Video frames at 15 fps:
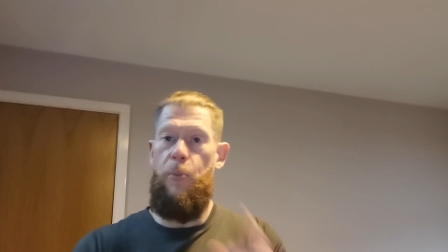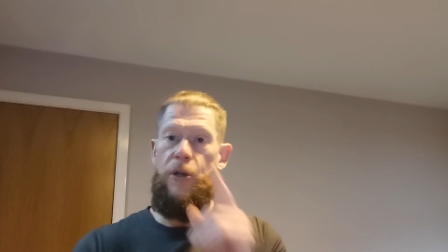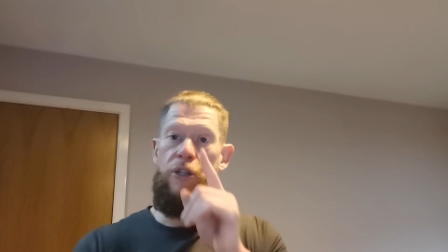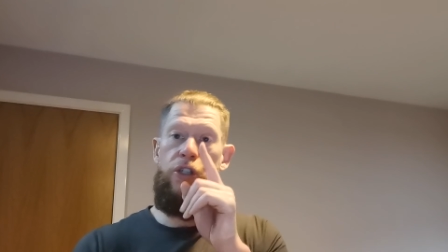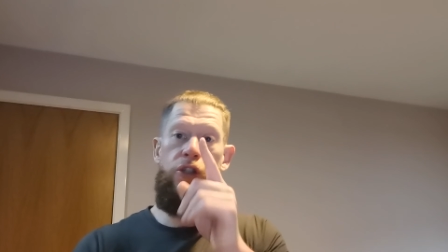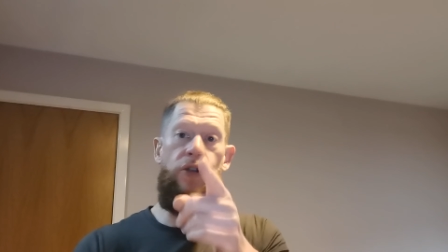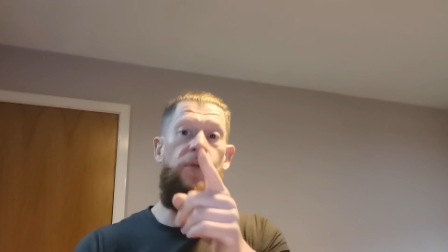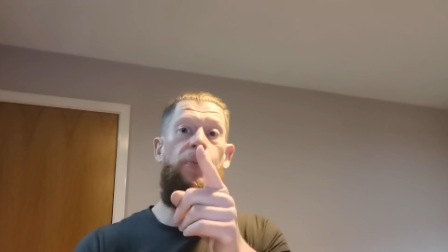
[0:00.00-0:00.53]
But it
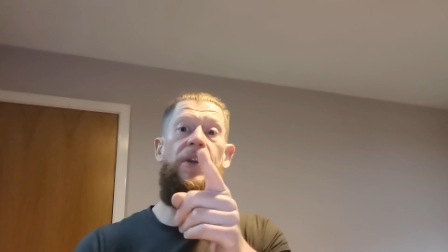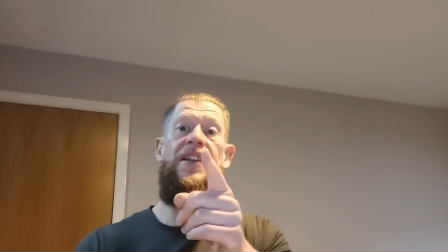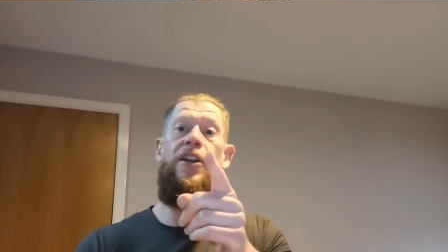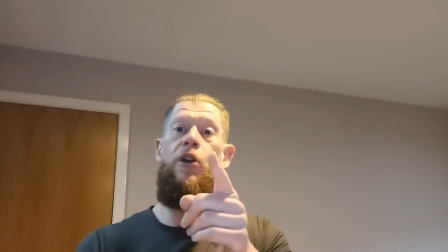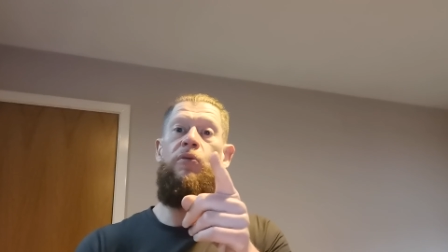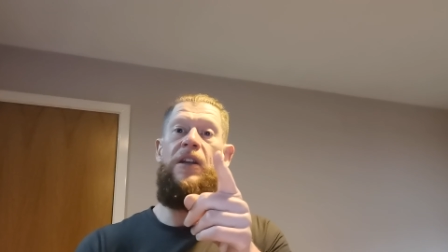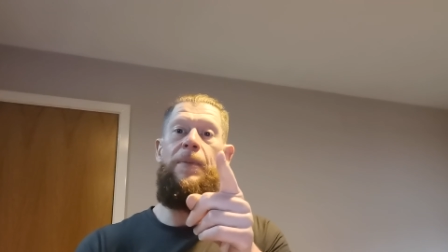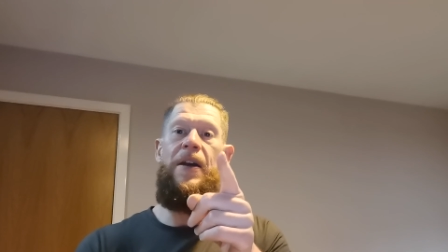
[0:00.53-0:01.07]
shouldn't be
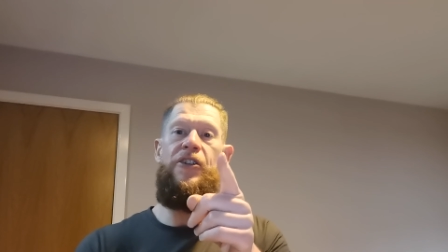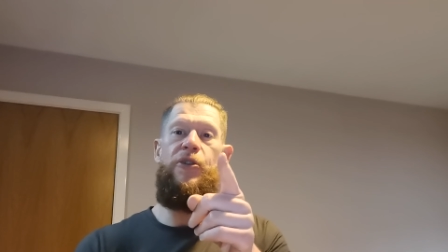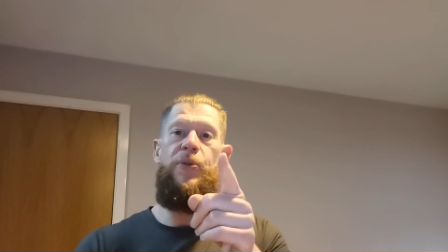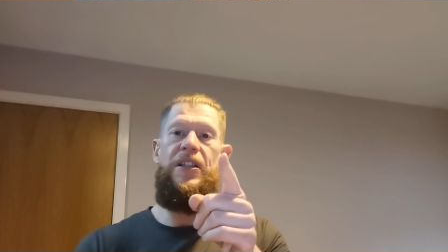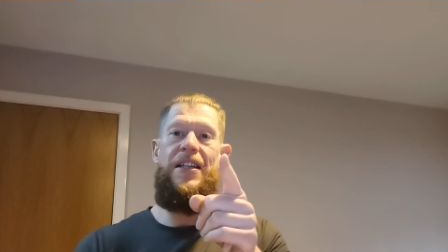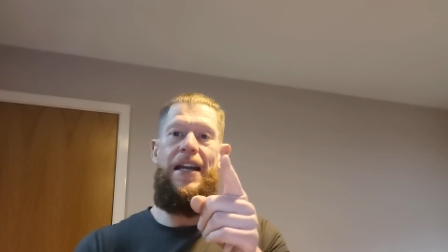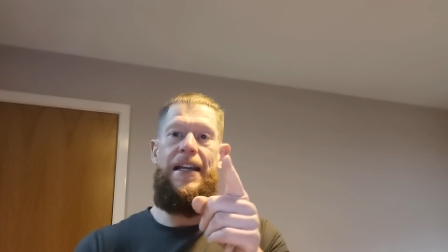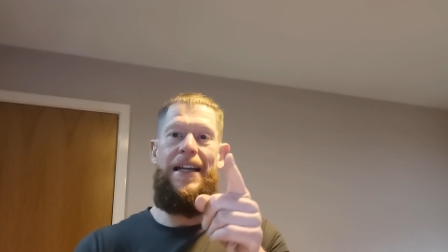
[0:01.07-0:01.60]
the only measure
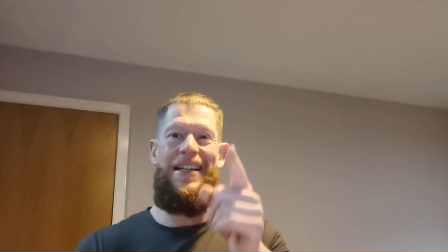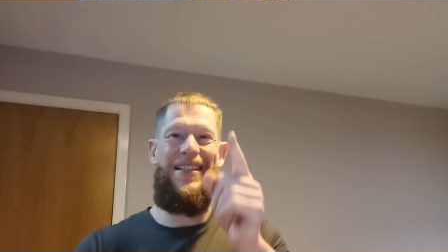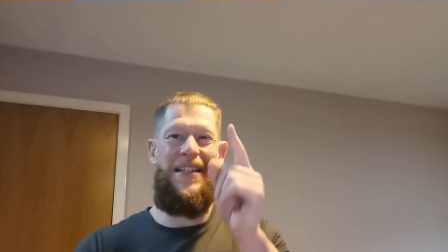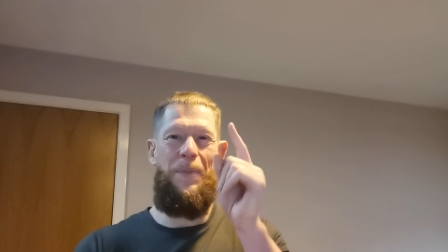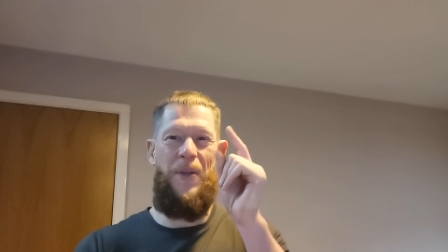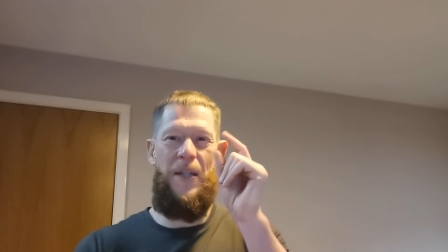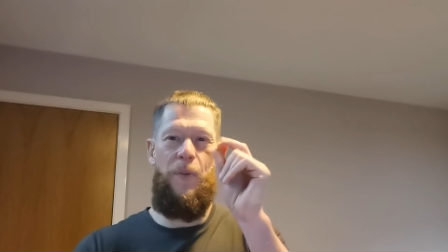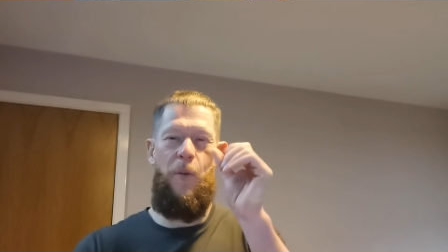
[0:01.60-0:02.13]
we take. I see
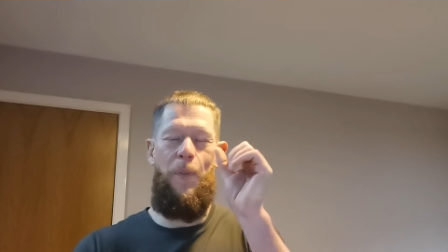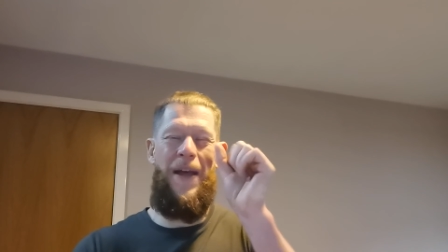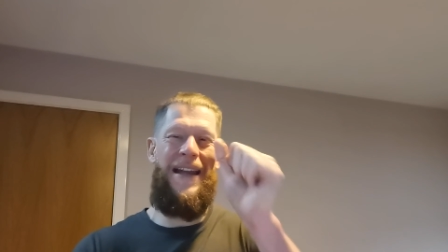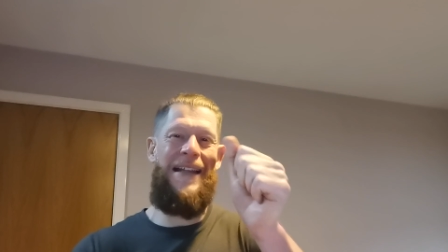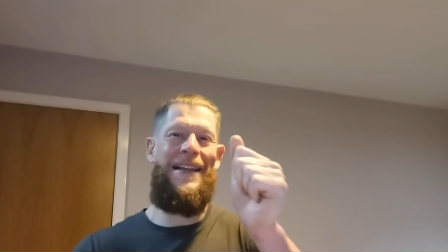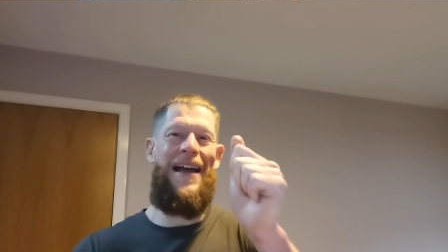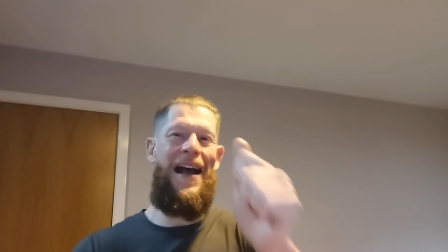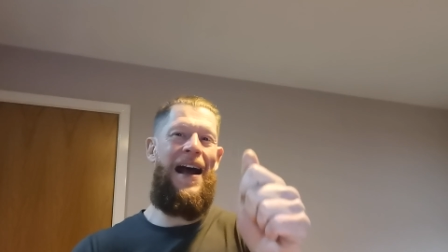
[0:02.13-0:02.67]
people
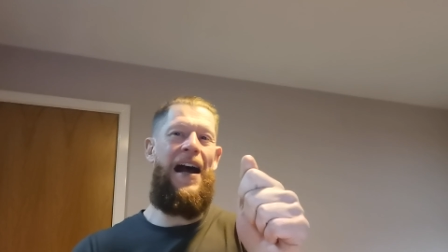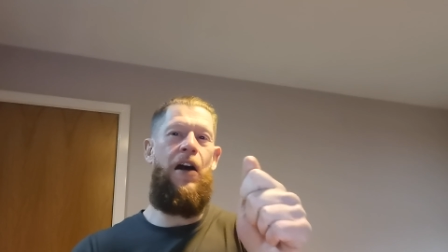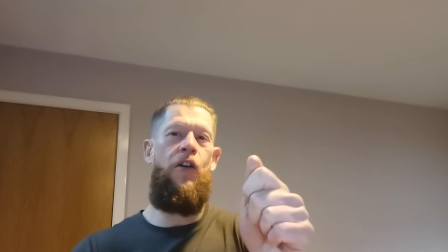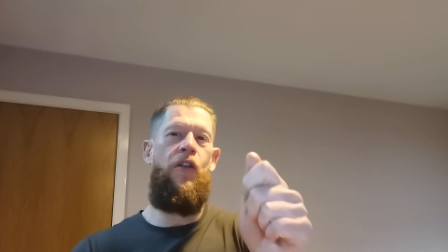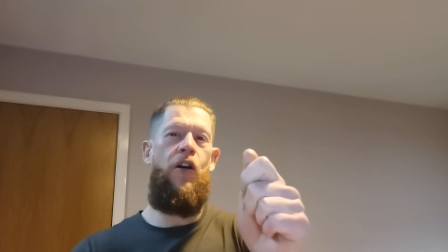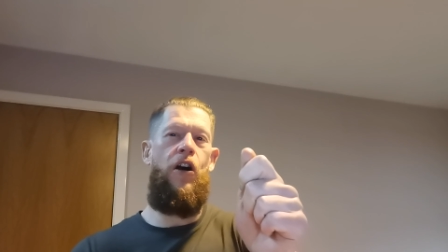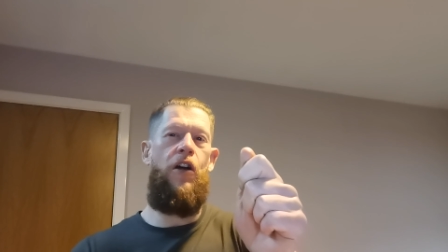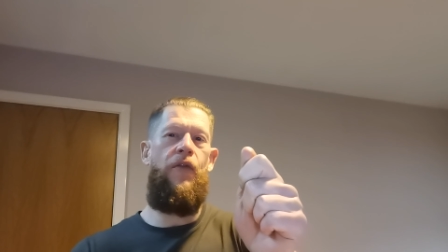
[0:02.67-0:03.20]
pinning their hat
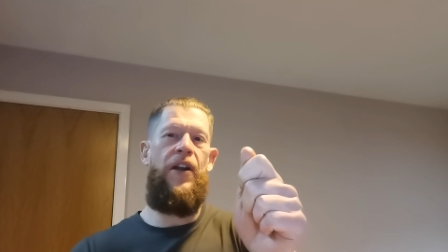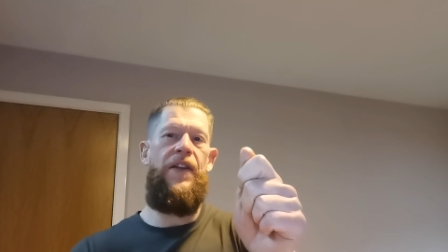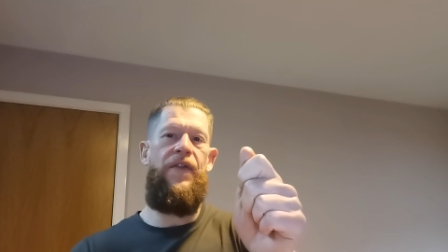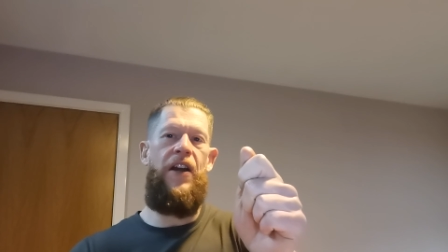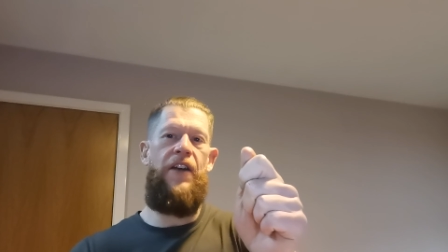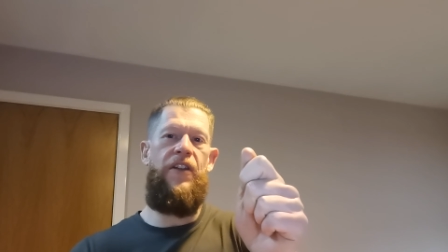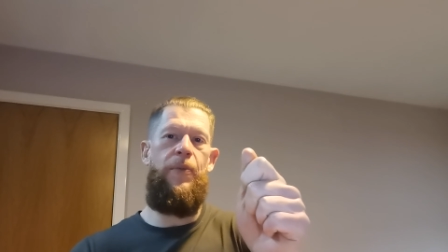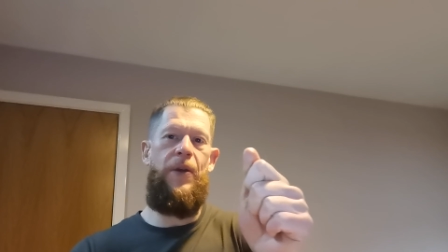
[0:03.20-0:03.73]
on heart rate
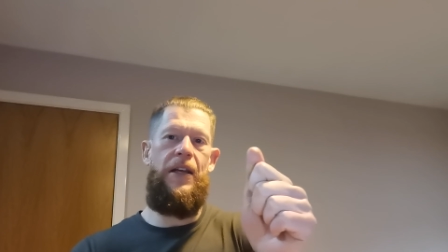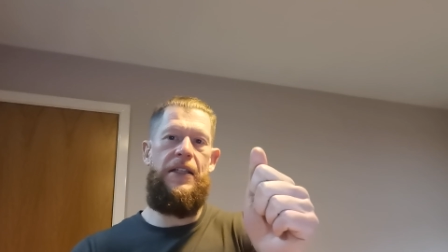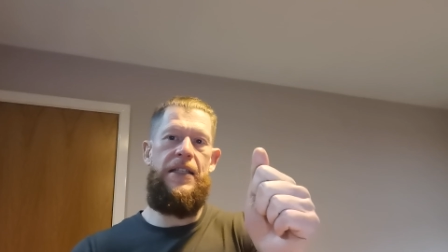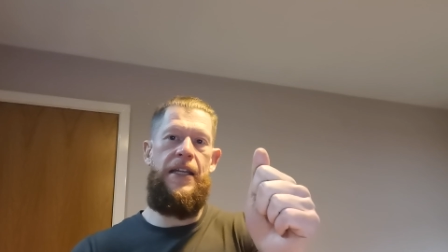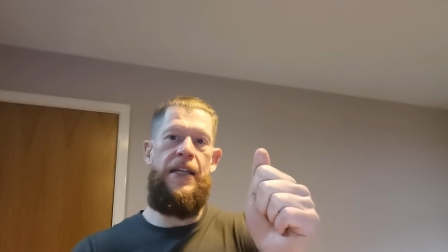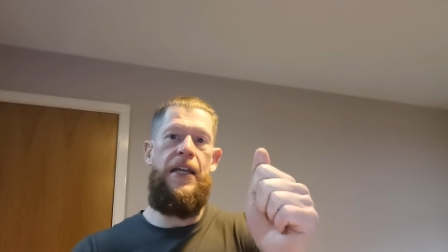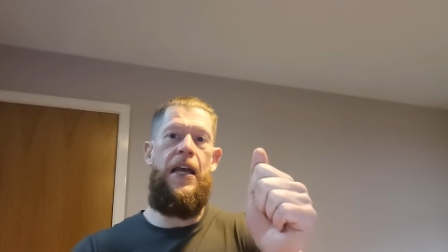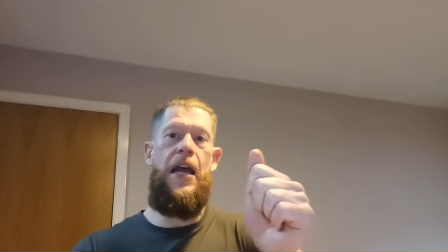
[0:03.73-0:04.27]

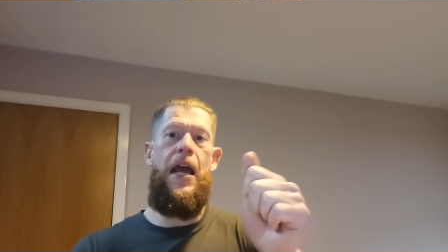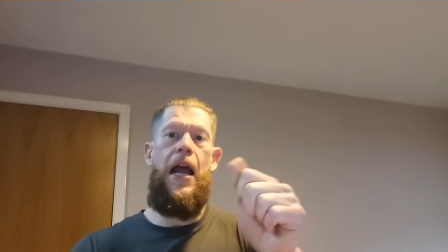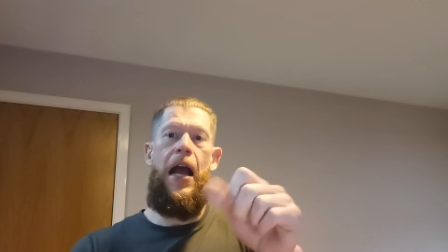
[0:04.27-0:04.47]
variability